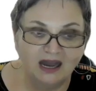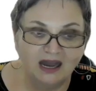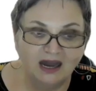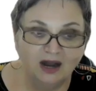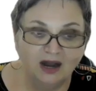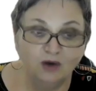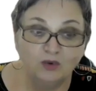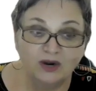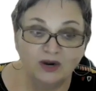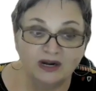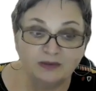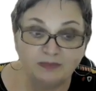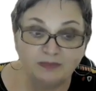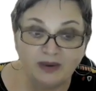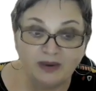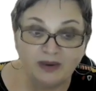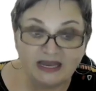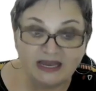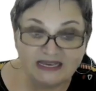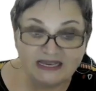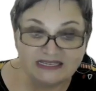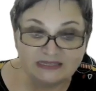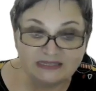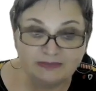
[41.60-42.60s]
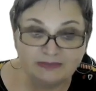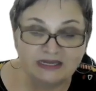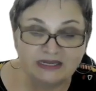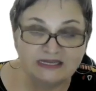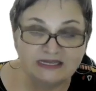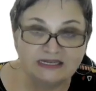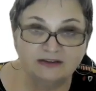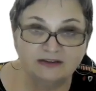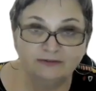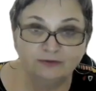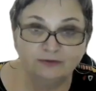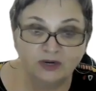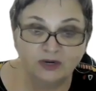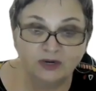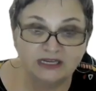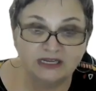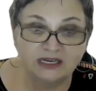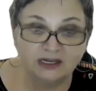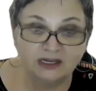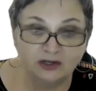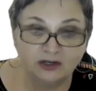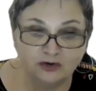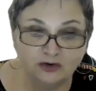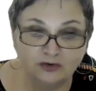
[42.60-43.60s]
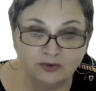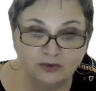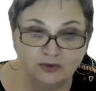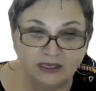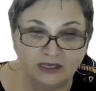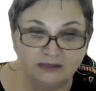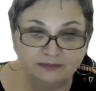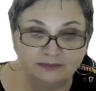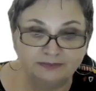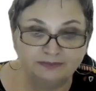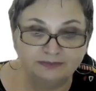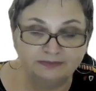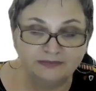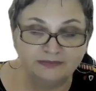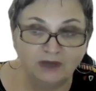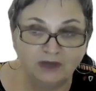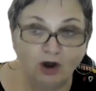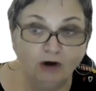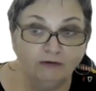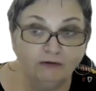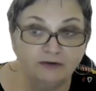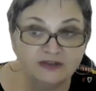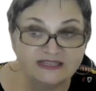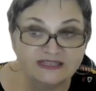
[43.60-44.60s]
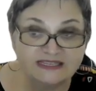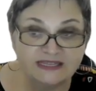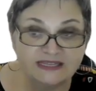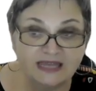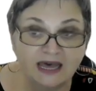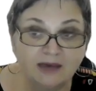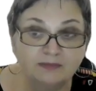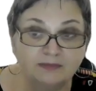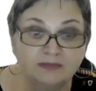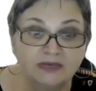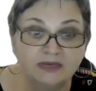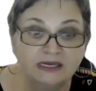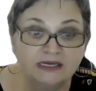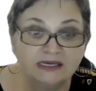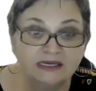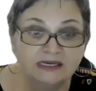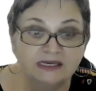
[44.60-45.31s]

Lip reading: A work placement in a foreign country offers them